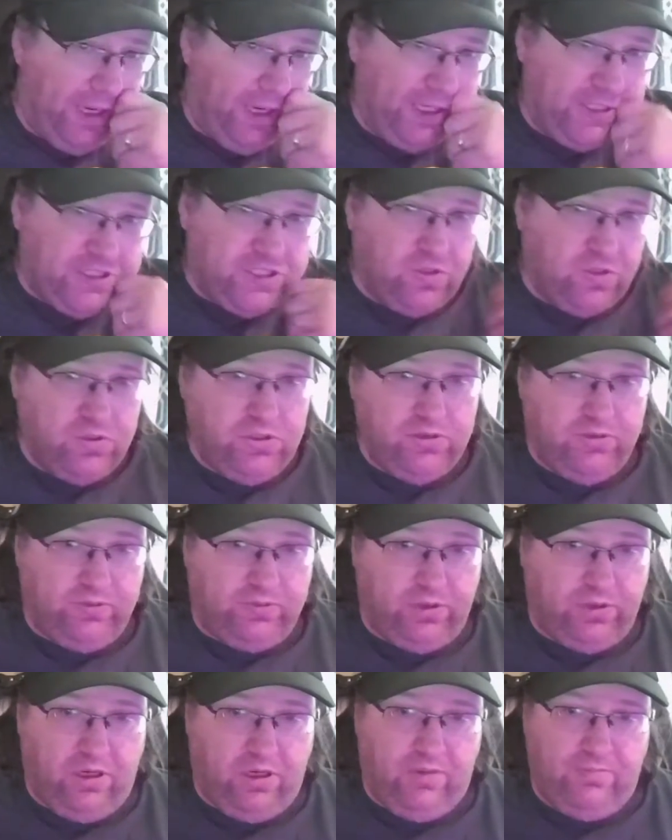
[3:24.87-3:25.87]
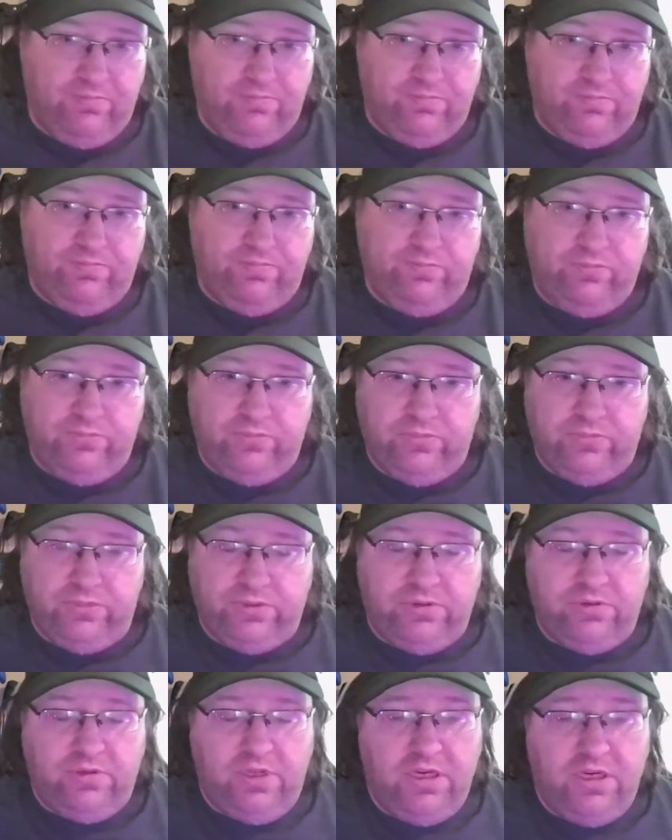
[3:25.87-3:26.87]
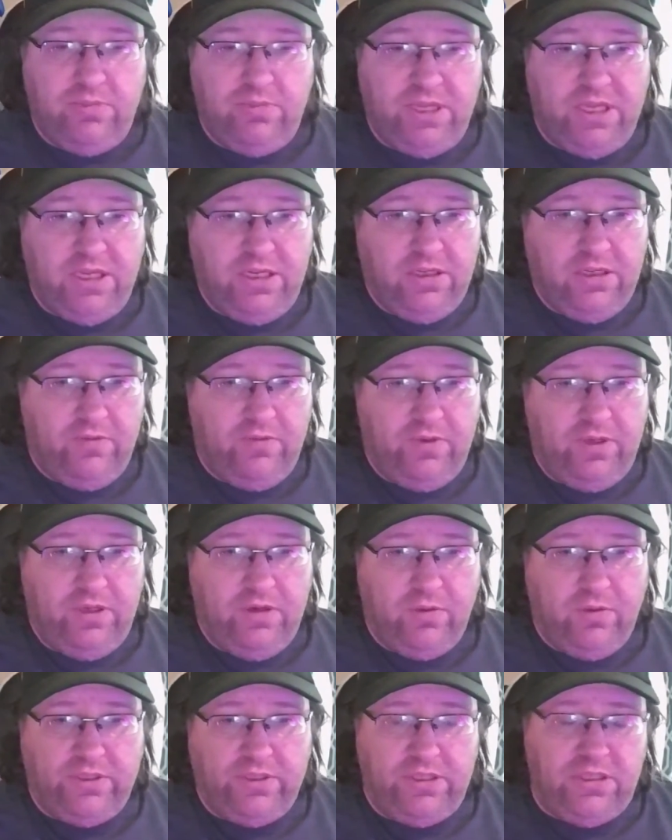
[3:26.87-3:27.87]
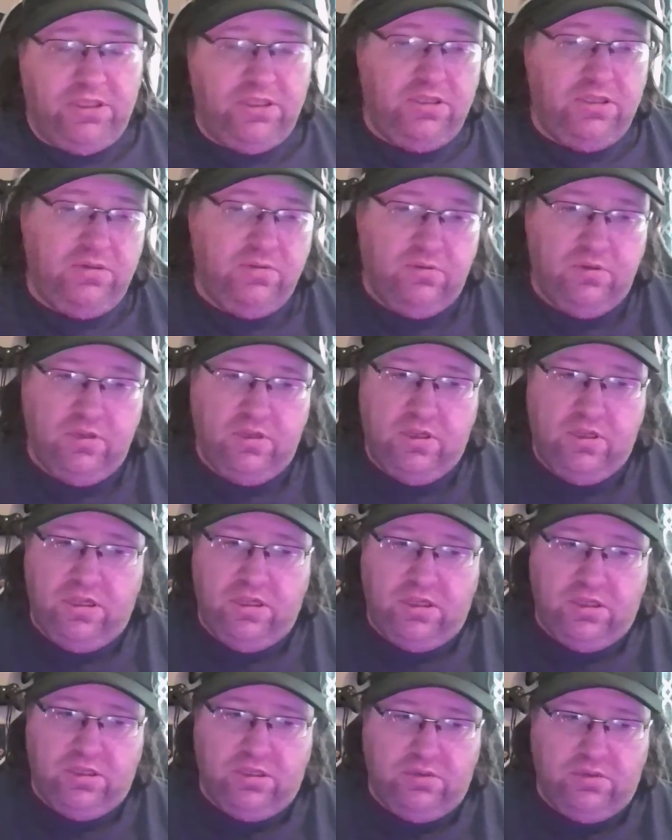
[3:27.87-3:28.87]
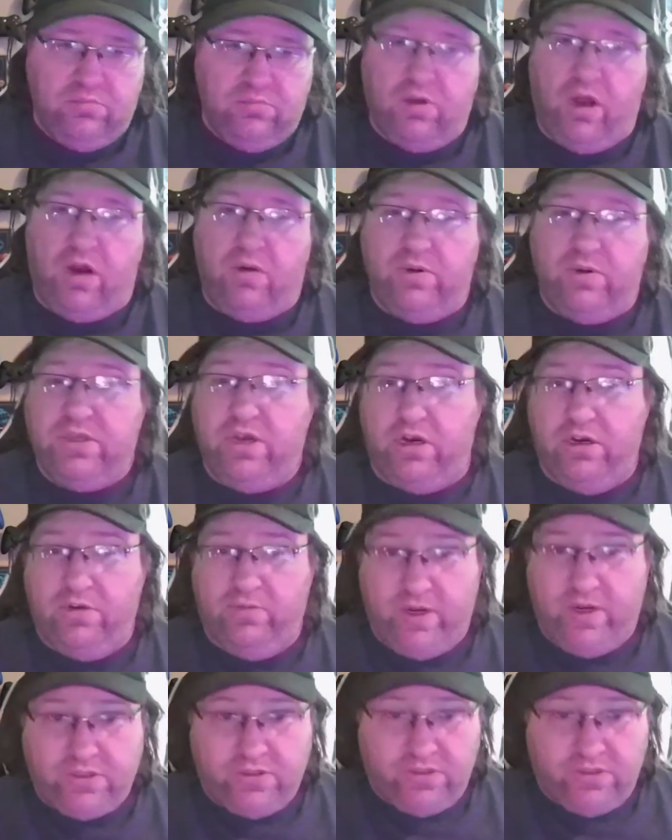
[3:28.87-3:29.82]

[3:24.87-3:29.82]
showed you from in the beginning of the video with the retired veteran